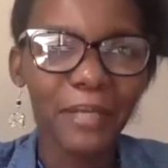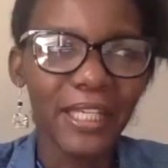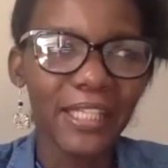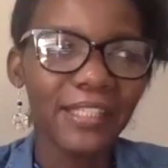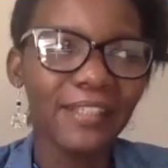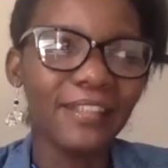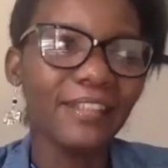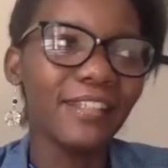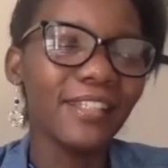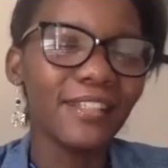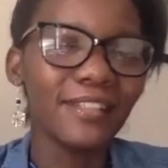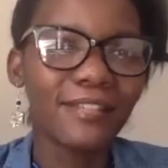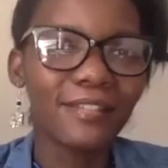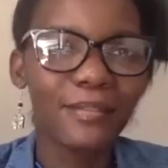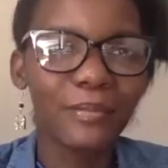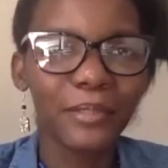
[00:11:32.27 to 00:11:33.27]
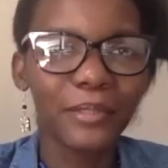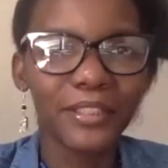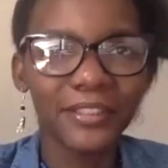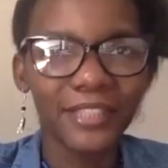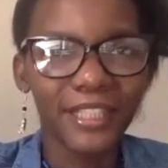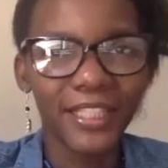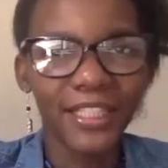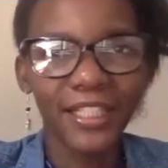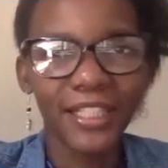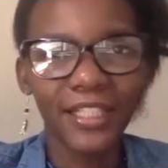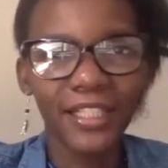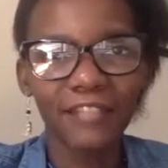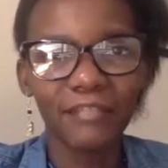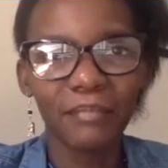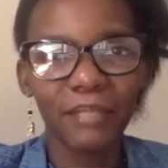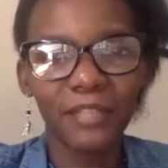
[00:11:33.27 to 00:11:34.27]
my kids. Well, none that I
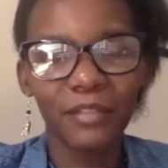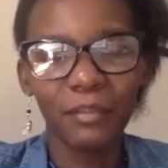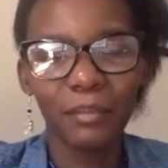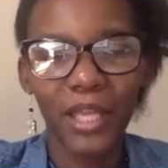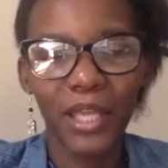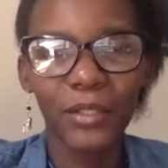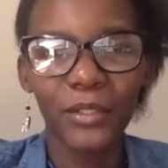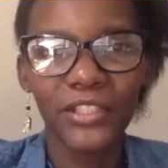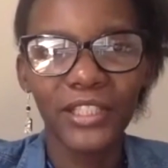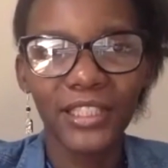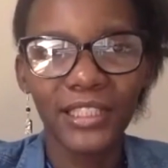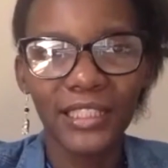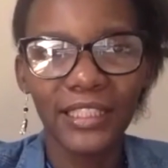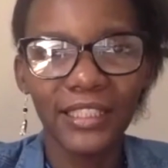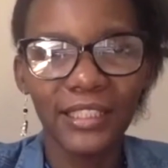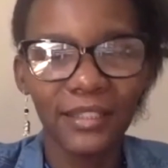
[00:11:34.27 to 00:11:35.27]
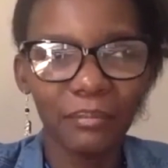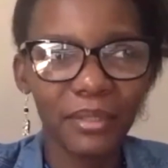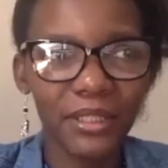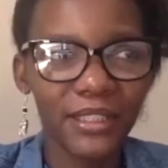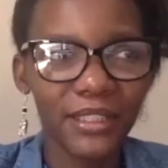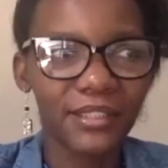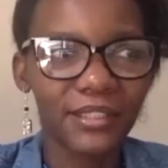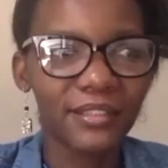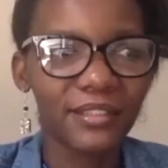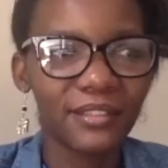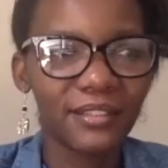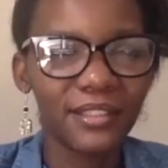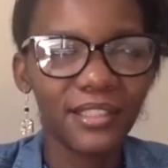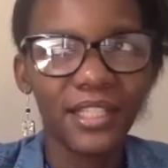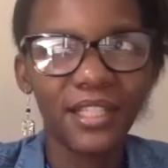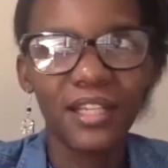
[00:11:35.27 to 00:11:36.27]
gave birth to biologically, but
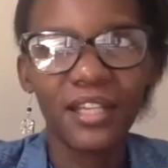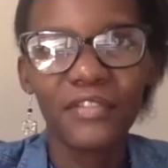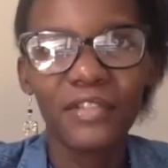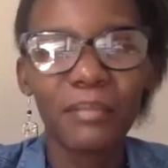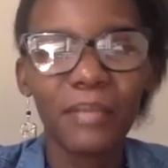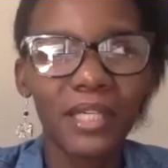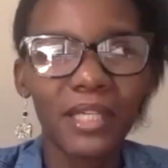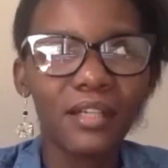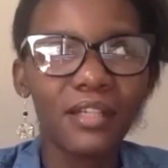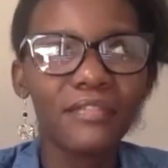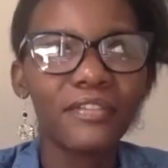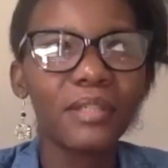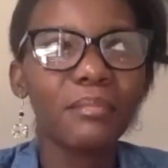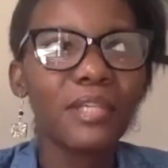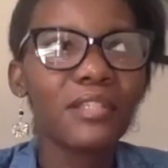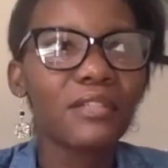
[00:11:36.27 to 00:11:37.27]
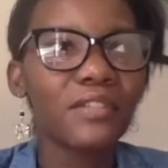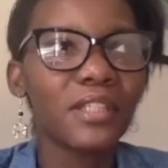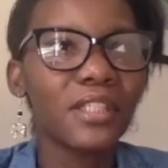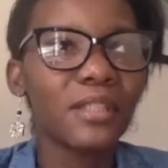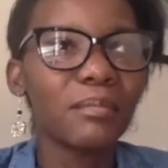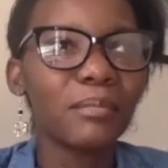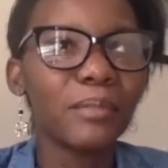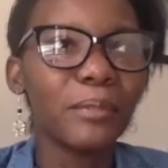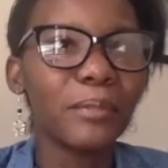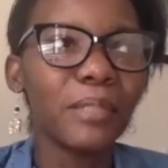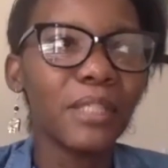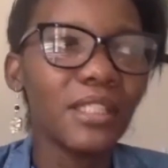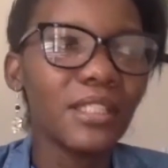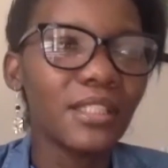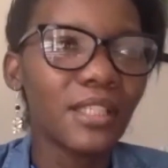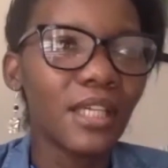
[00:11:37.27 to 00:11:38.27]
I find myself in that
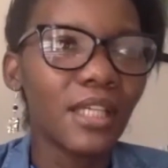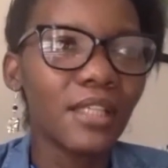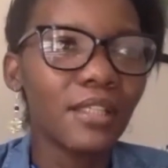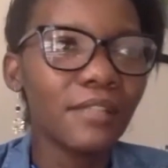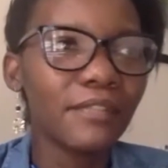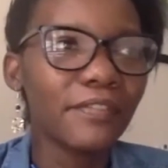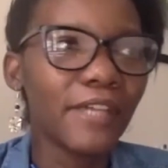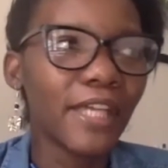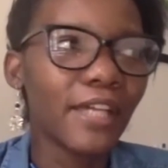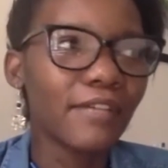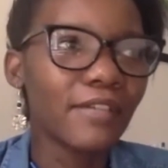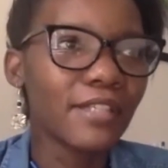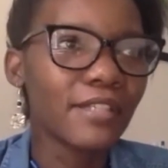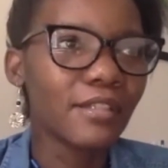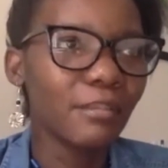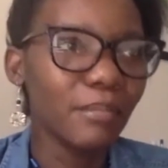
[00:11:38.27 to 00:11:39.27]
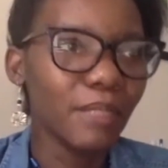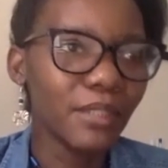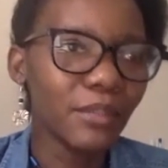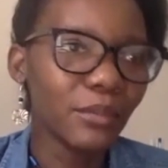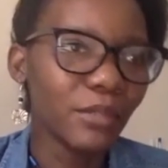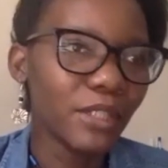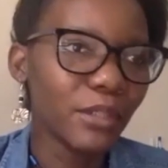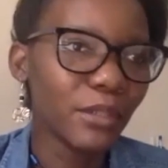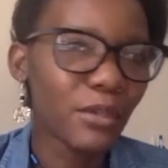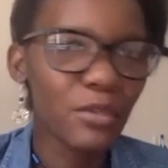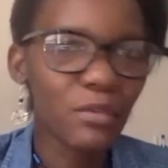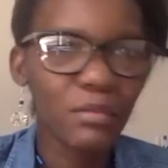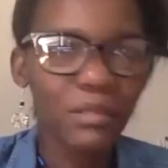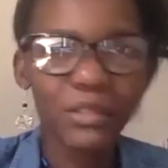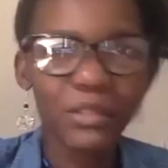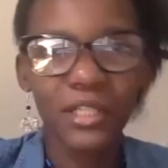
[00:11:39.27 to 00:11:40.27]
moment. And if I have a sibling who annoys
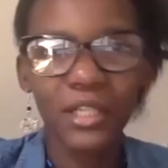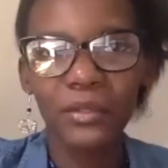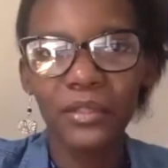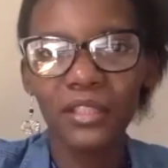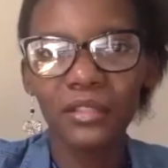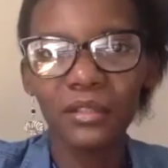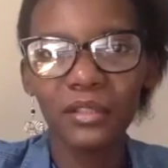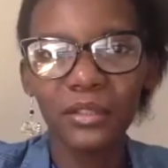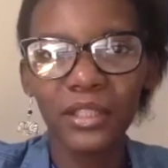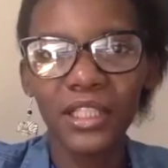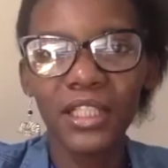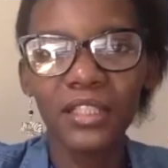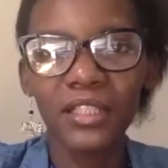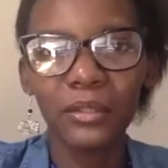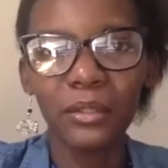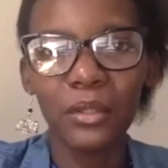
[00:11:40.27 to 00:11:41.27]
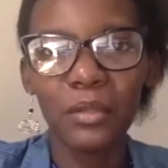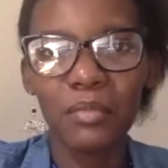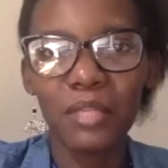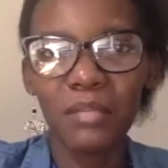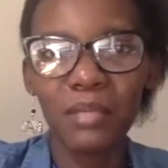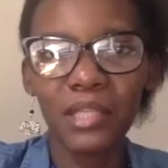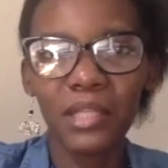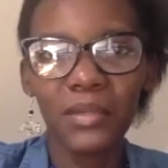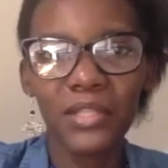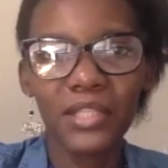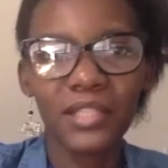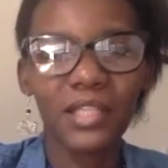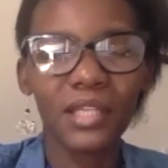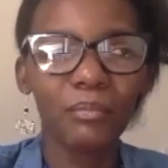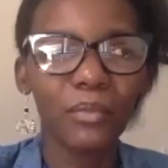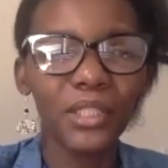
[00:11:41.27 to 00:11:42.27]
me, although now they no longer annoy me, but there was a
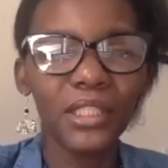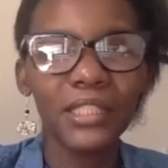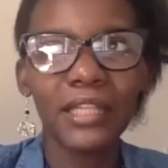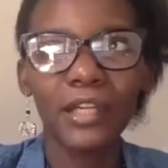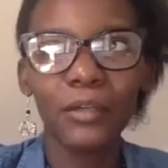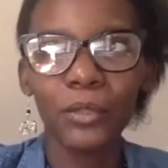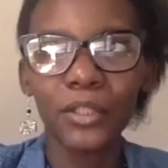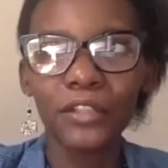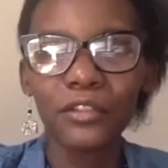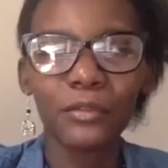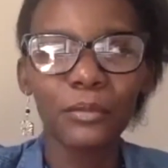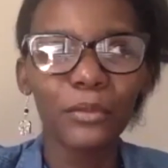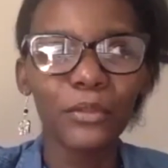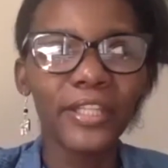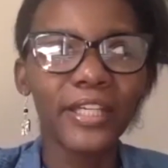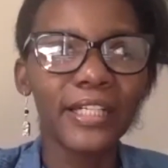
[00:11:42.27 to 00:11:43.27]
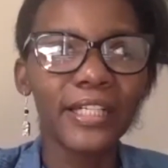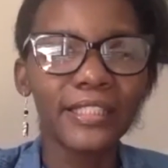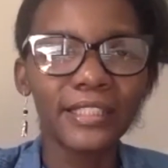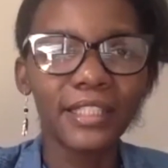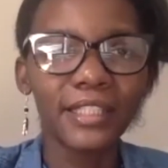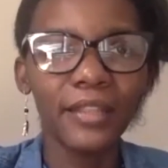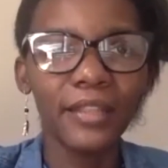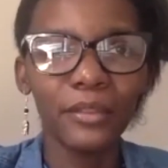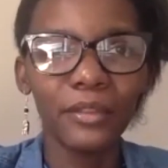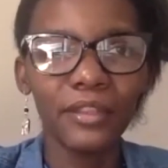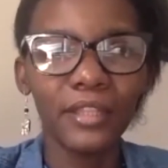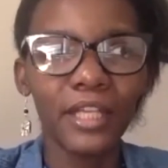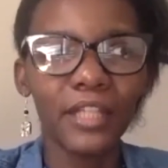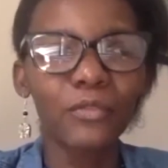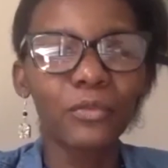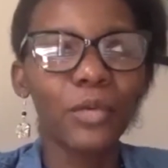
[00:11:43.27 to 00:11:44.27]
time when
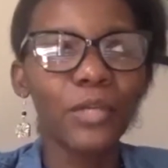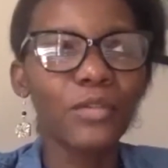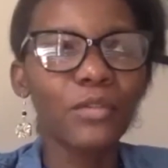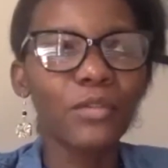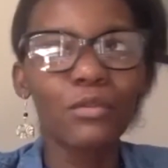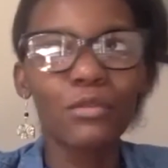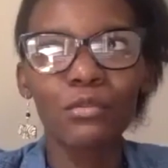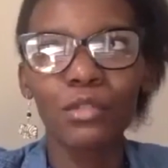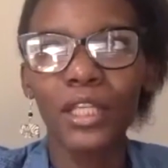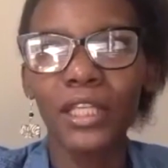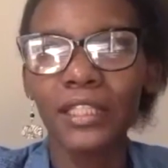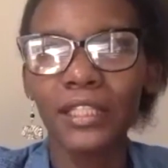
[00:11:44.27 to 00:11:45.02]
that was also